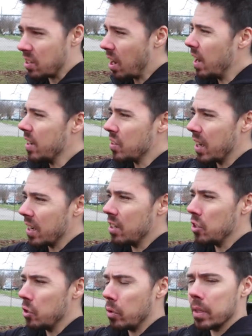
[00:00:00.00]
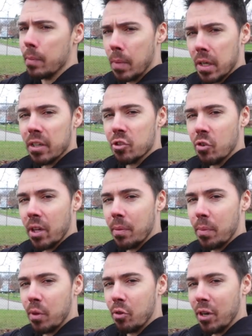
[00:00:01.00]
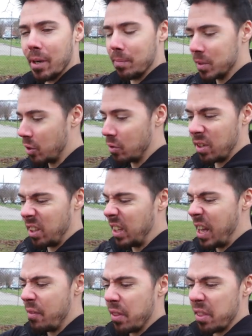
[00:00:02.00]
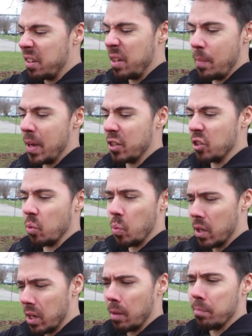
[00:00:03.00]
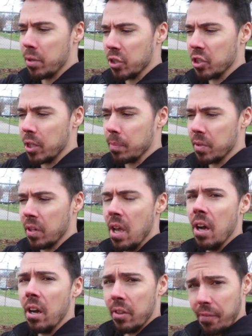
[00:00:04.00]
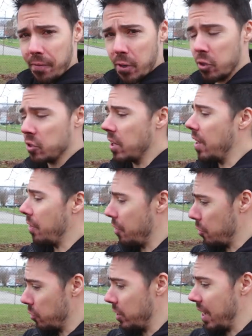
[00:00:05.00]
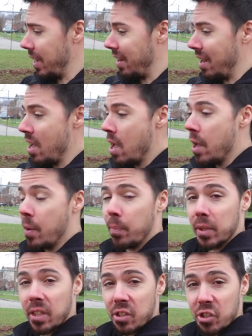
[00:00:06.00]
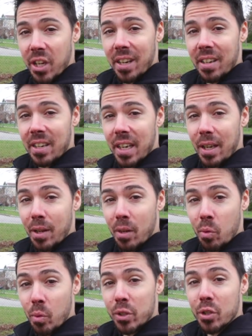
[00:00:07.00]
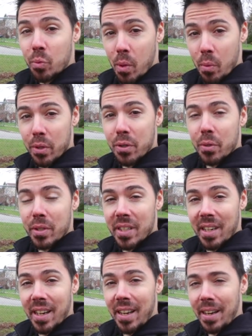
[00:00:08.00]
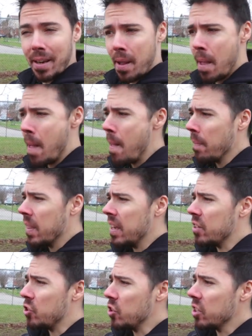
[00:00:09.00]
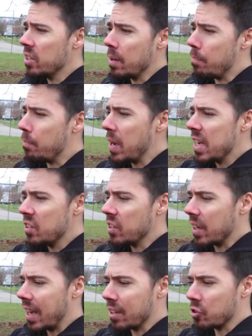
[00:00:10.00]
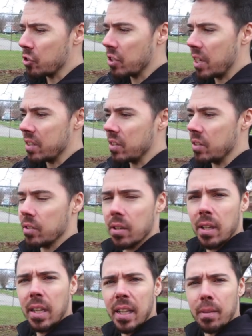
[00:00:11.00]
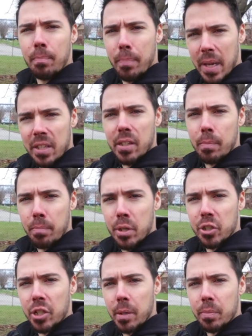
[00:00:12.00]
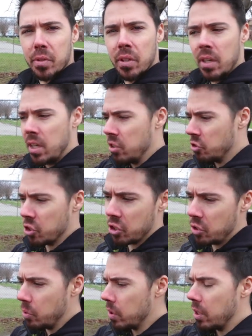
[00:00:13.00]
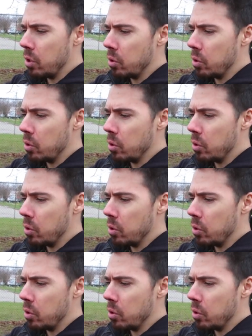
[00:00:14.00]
as high as I can do on the Monk of Strength program. So 11th dimension, one arm push-ups on the first and third day. But the second day, which is what we're doing today, is just a basic exercises, like basic push-ups. Just doing